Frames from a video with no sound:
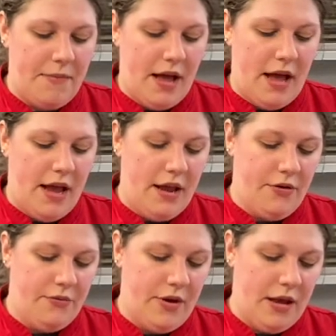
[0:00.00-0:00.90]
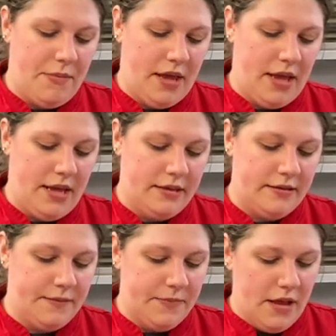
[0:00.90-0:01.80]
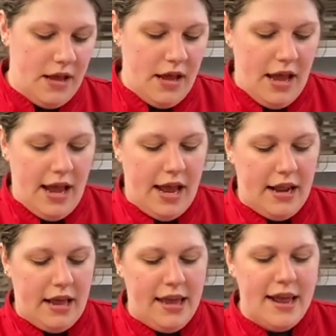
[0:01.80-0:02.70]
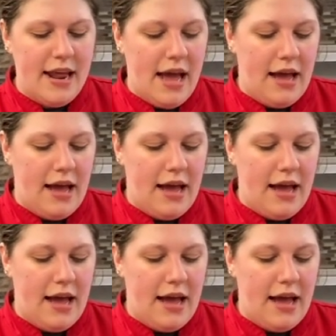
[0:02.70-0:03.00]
my ramekins. And again,